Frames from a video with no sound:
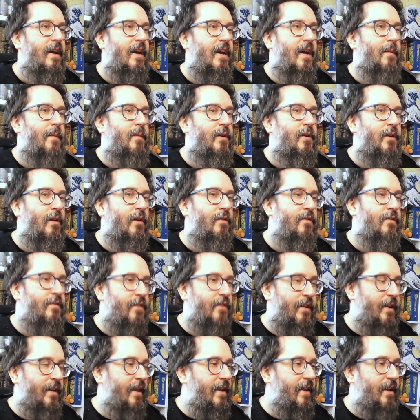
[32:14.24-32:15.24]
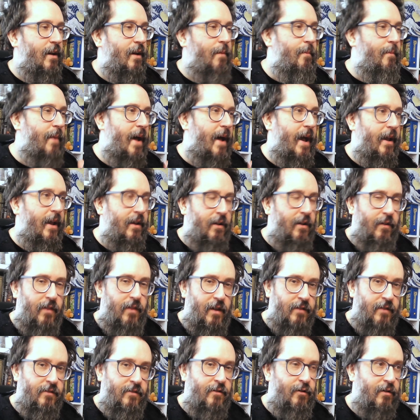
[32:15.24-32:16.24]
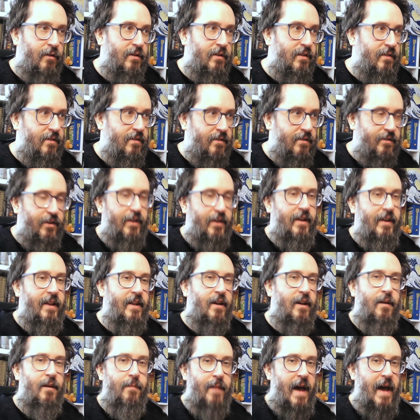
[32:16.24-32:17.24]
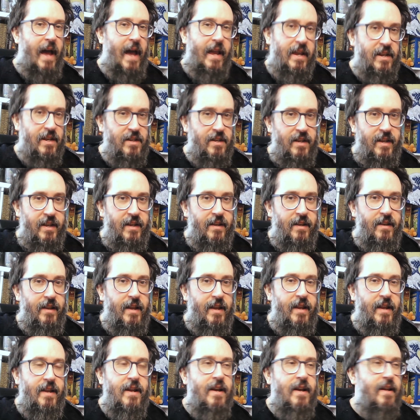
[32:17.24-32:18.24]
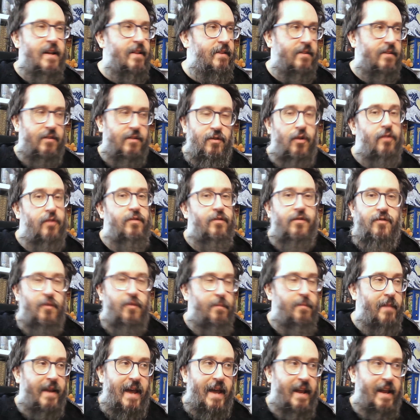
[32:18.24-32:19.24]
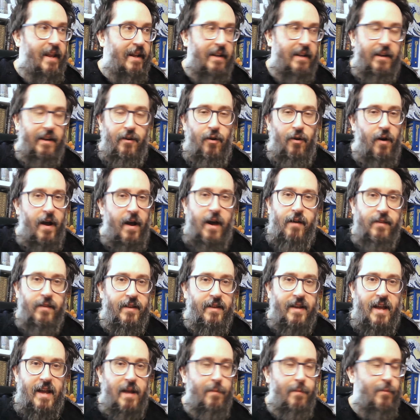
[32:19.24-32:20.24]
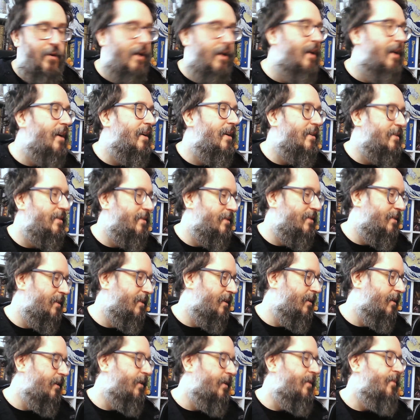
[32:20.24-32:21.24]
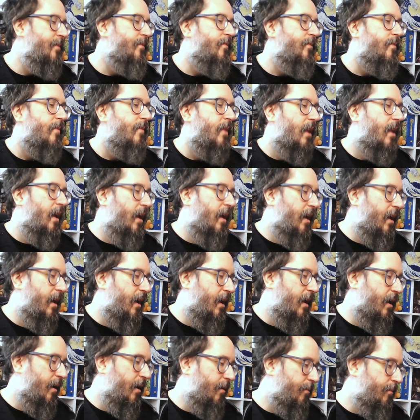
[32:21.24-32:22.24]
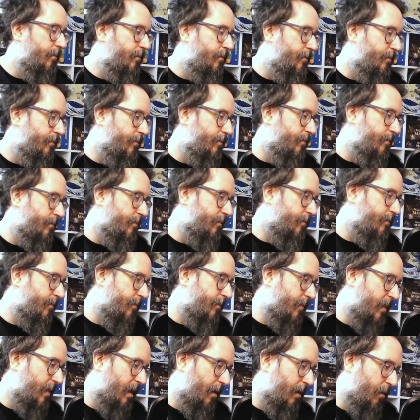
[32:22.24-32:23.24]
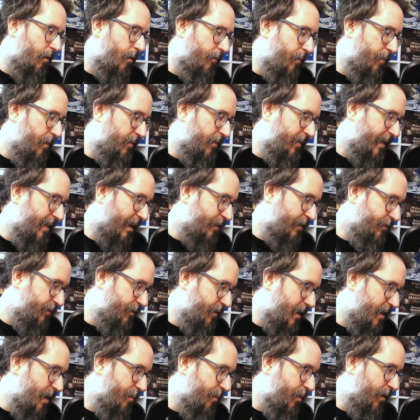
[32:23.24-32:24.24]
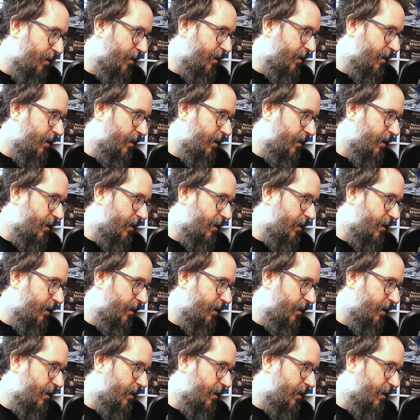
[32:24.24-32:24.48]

You don't suddenly come back. The underdog doesn't suddenly come back in D&D. It's not mechanically not how the game works. I got a bit of a tangent there, but